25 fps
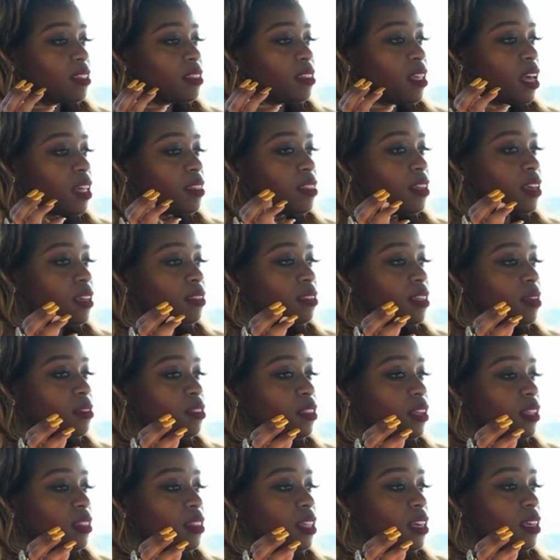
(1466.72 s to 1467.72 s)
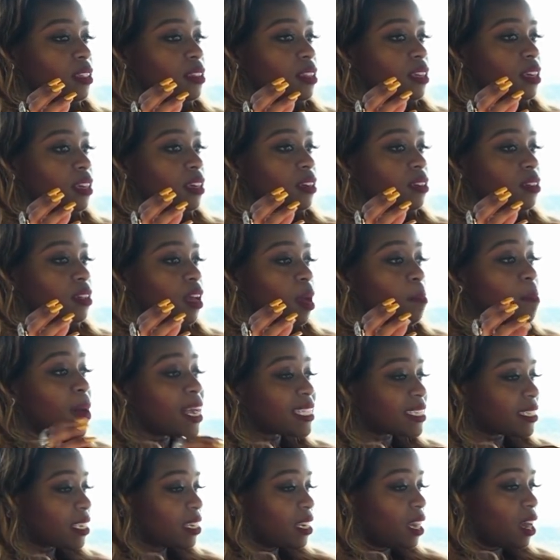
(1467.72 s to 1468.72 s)
the
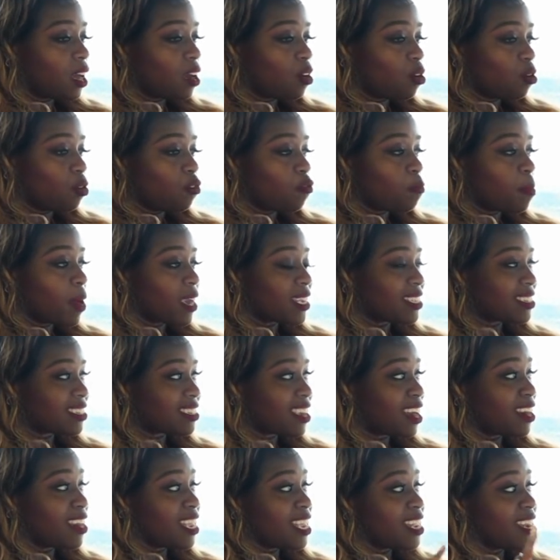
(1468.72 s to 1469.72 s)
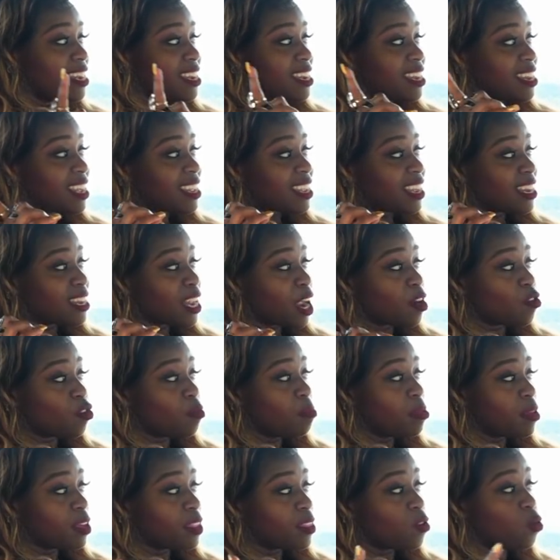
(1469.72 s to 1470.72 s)
ambassador of Pakistan in
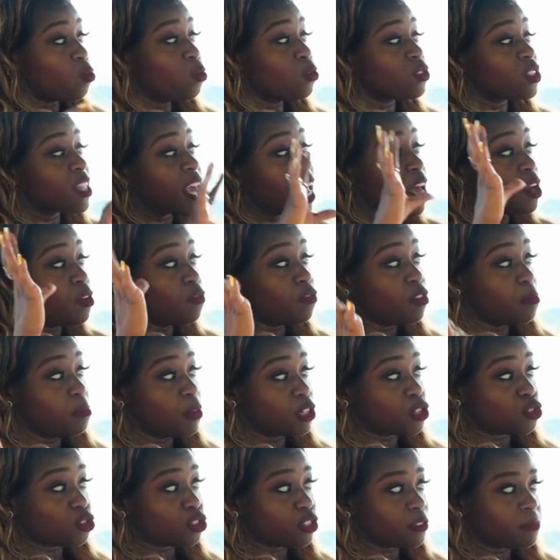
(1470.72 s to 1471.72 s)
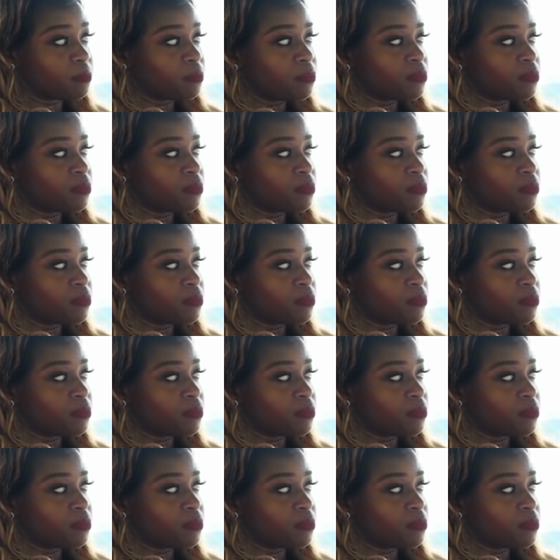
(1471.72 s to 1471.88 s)
Nairobi, who was the head of the mission,